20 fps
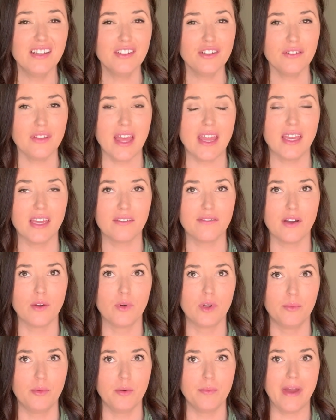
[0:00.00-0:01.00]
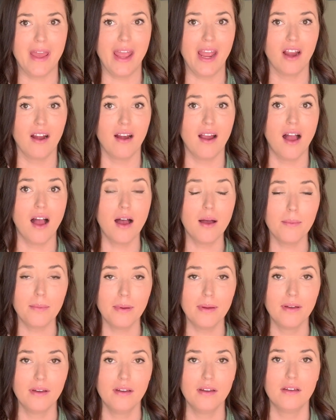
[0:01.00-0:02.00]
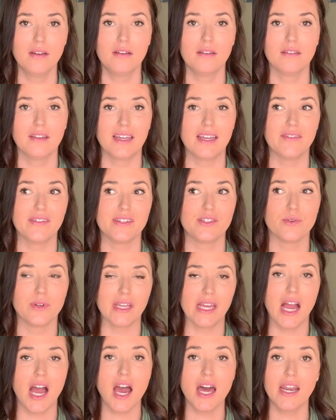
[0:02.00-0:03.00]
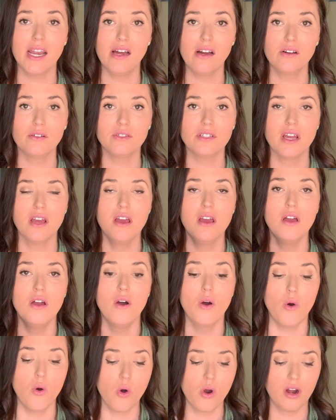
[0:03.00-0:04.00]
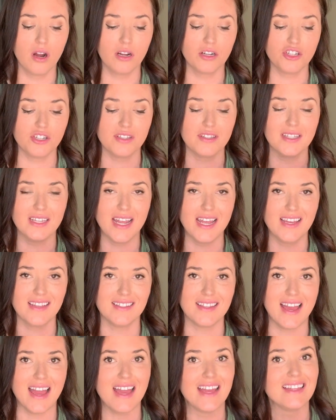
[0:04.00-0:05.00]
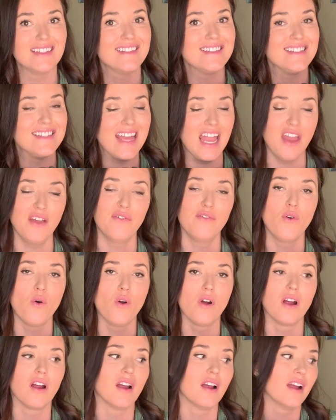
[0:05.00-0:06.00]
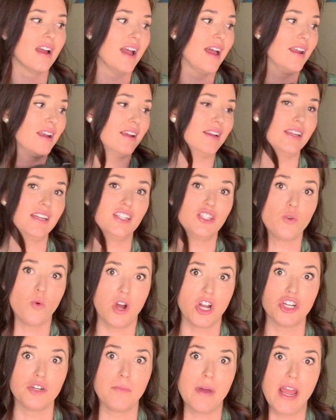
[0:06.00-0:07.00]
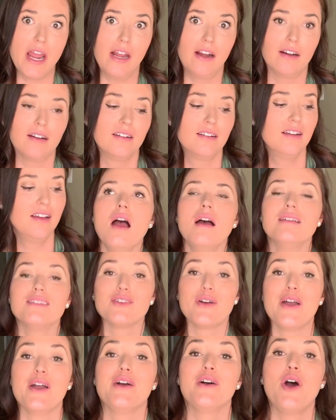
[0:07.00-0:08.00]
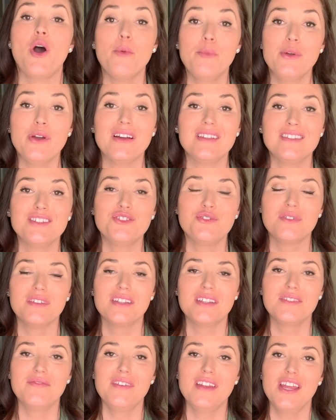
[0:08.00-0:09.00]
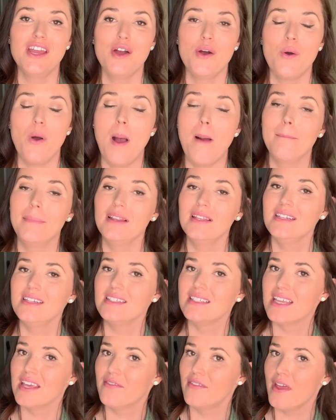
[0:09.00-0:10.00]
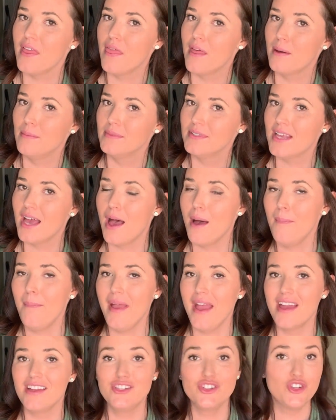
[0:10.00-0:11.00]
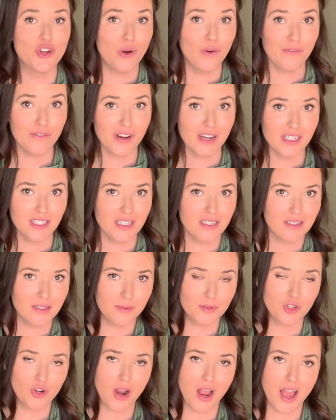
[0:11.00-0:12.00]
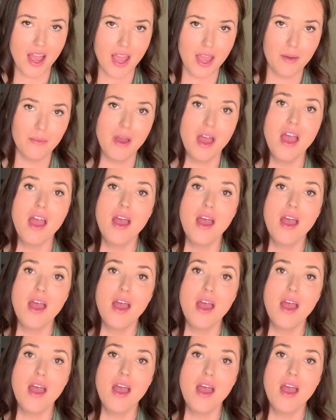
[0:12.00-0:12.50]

like if I want to put my hair up, like if it's really hot out, or just the days that it's day 4 and I need to wash my hair. So I hope you guys enjoyed this video. Please give it a thumbs up and don't forget to subscribe